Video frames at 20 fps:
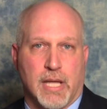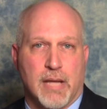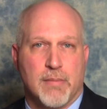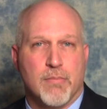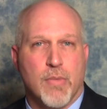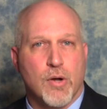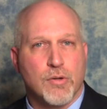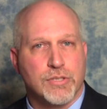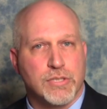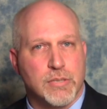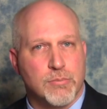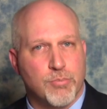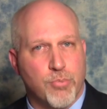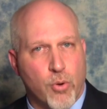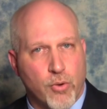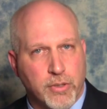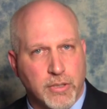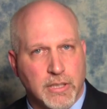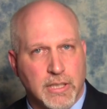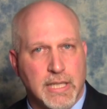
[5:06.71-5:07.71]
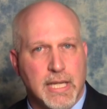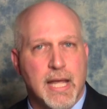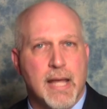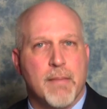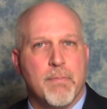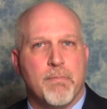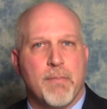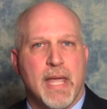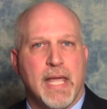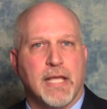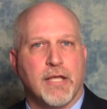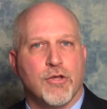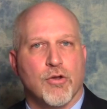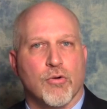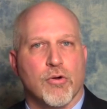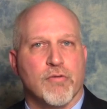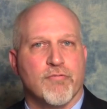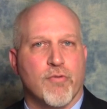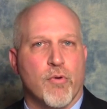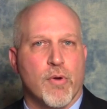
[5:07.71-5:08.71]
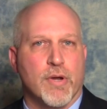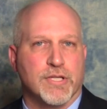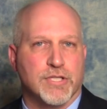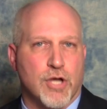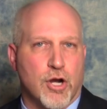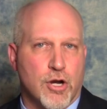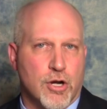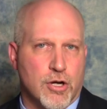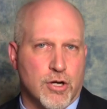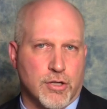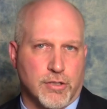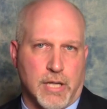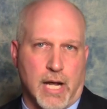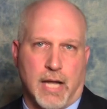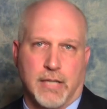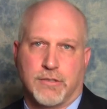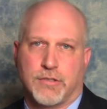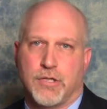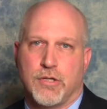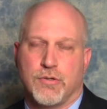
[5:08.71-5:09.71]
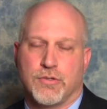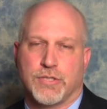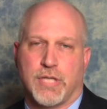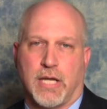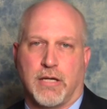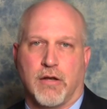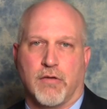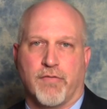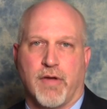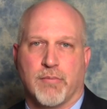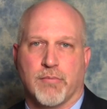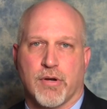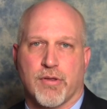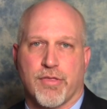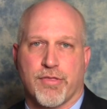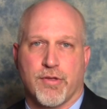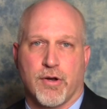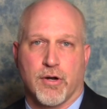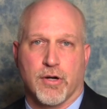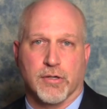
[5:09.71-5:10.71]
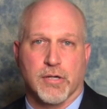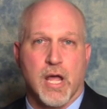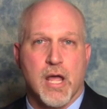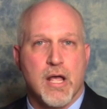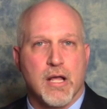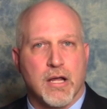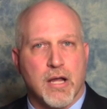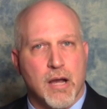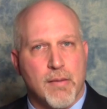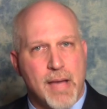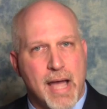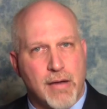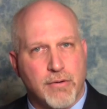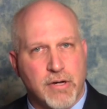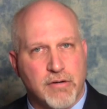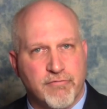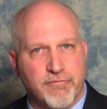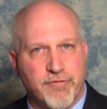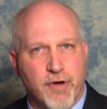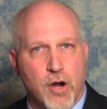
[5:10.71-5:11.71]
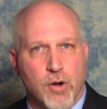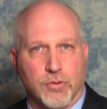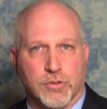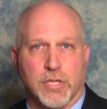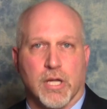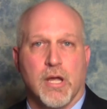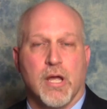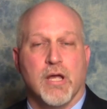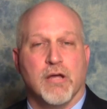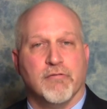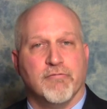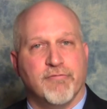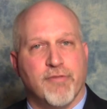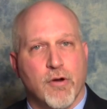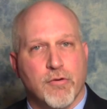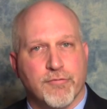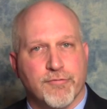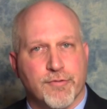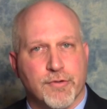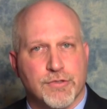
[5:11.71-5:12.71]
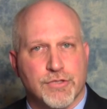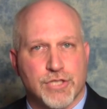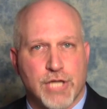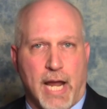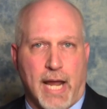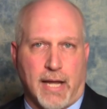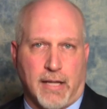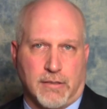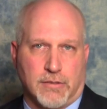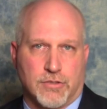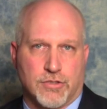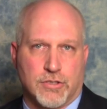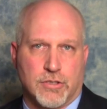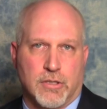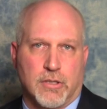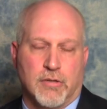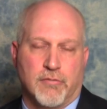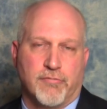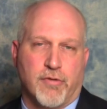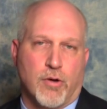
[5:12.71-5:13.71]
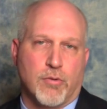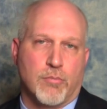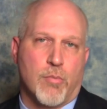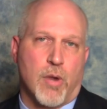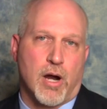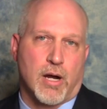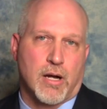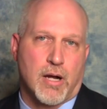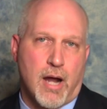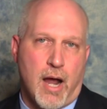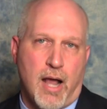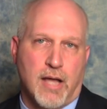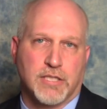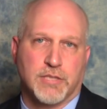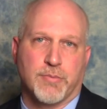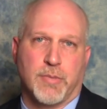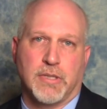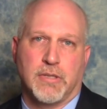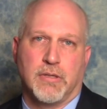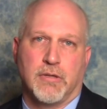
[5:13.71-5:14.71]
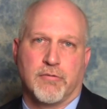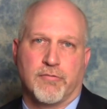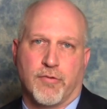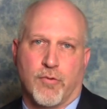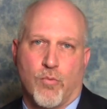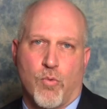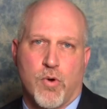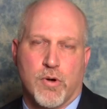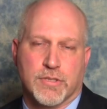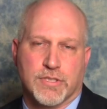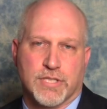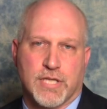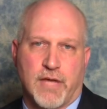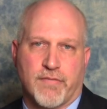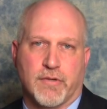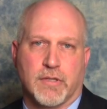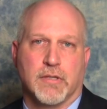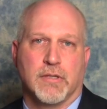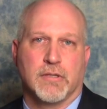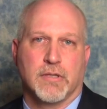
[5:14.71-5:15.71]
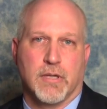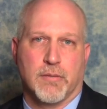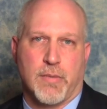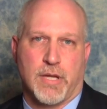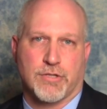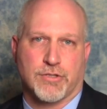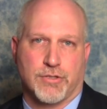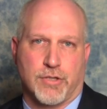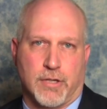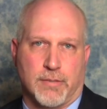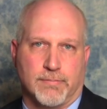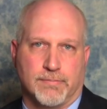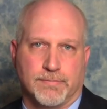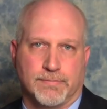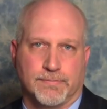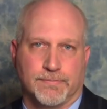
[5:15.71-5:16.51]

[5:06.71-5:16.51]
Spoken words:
And most importantly, make your voice heard on Tuesday, November 3rd. Come out and vote. Vote for change. Vote Mark Kosman for Ward 7 Commissioner.